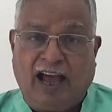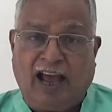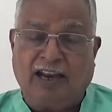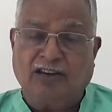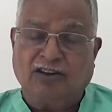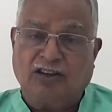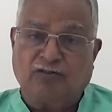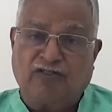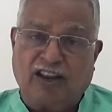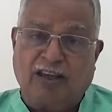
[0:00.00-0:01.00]
And it
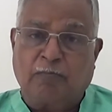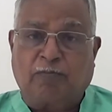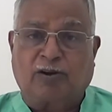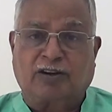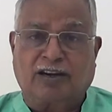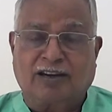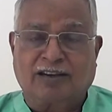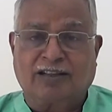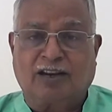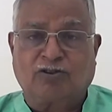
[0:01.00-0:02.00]
is very important
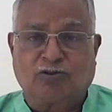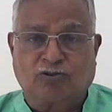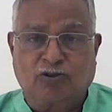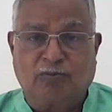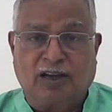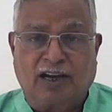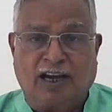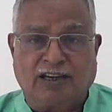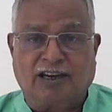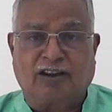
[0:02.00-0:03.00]
that you should be
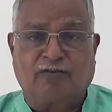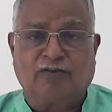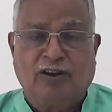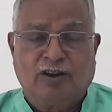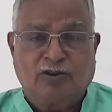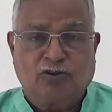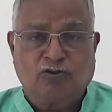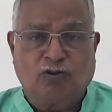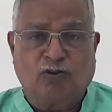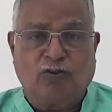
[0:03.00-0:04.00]
kind enough
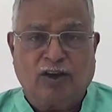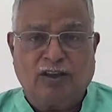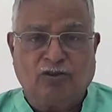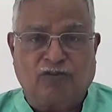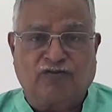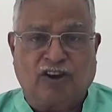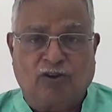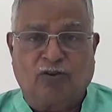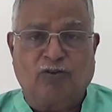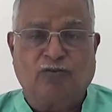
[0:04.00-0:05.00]
to your
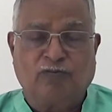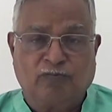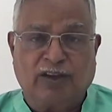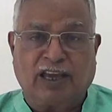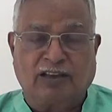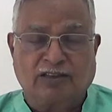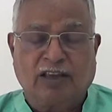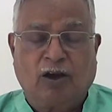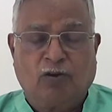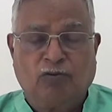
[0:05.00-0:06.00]
fellow beings,
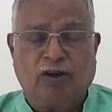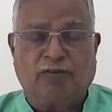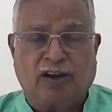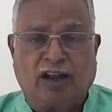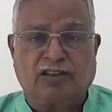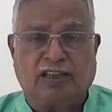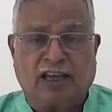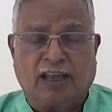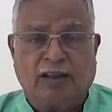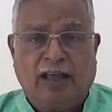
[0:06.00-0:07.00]
whoever are
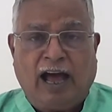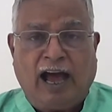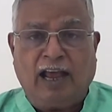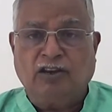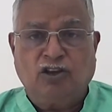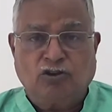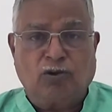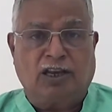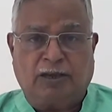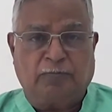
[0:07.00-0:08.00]
there. And
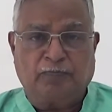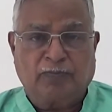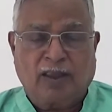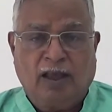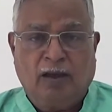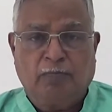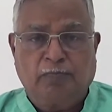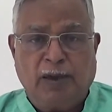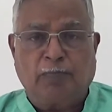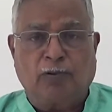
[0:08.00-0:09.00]
usually,
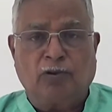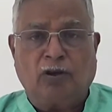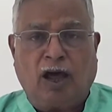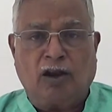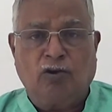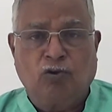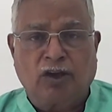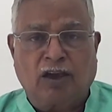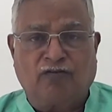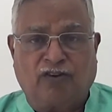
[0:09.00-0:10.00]
people are
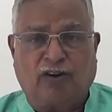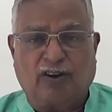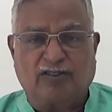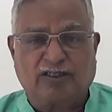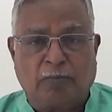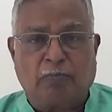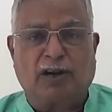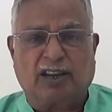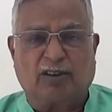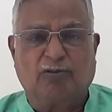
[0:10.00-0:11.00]
looking for
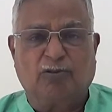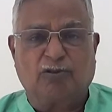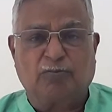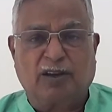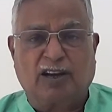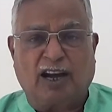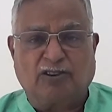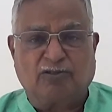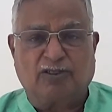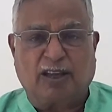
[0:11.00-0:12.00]
somebody who could be
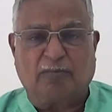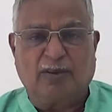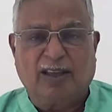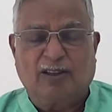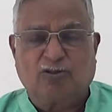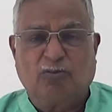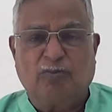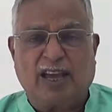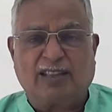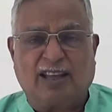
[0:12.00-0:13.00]
kind to them to
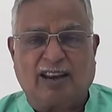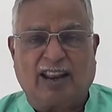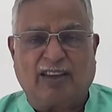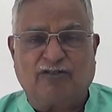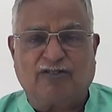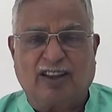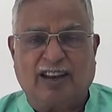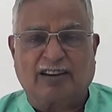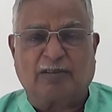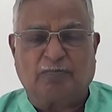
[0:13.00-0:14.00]
make their life a
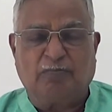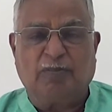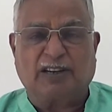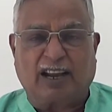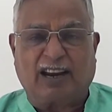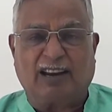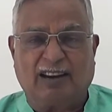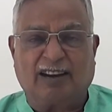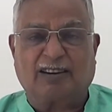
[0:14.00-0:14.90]
little better,